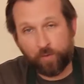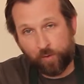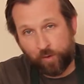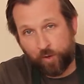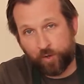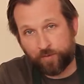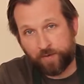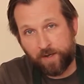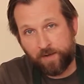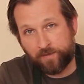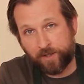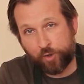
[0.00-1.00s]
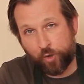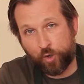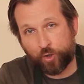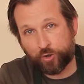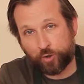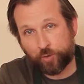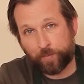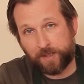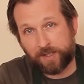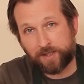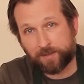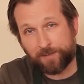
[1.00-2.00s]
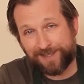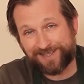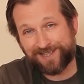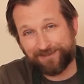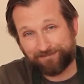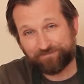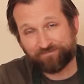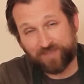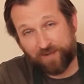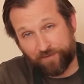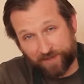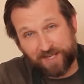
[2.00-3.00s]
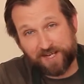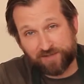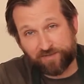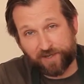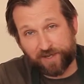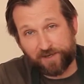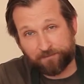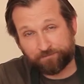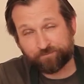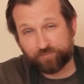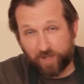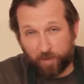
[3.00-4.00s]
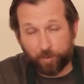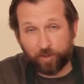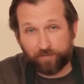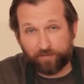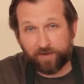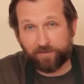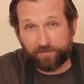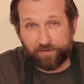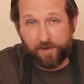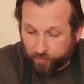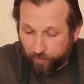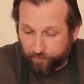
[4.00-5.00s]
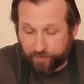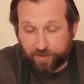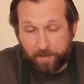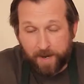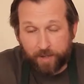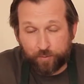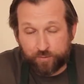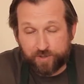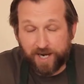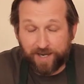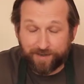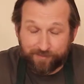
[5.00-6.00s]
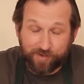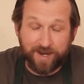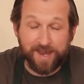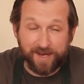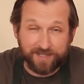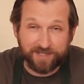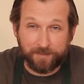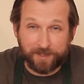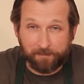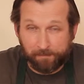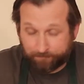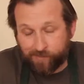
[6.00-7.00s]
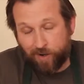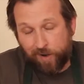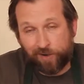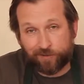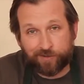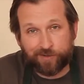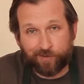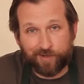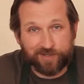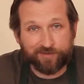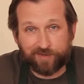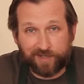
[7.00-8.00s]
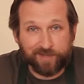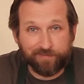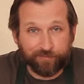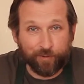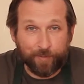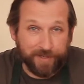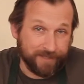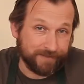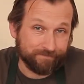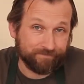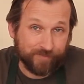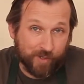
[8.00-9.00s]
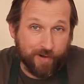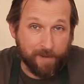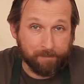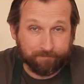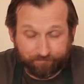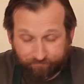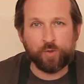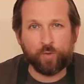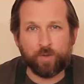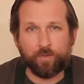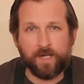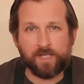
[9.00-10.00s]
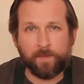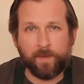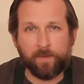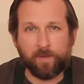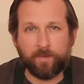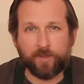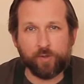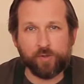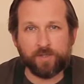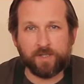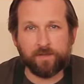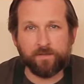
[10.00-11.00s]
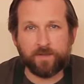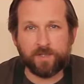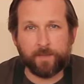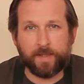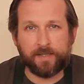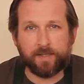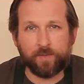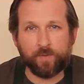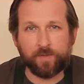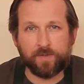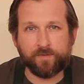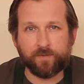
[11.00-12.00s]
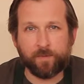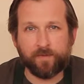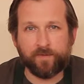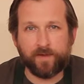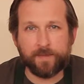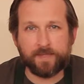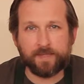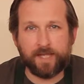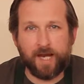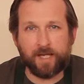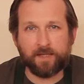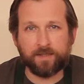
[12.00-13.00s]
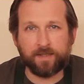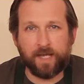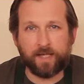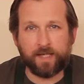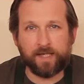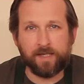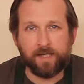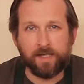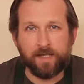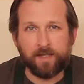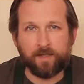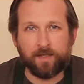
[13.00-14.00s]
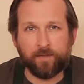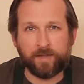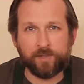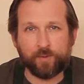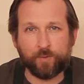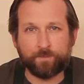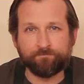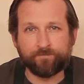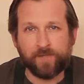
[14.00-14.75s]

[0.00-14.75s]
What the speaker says: on the non-European pizza. I think that's fair. About a fifth of the tomatoes, I estimate, aren't originally from here. Alright. So the recipe we'll be using here for this pizza dough is from a famous Italian, Danny Larizzo,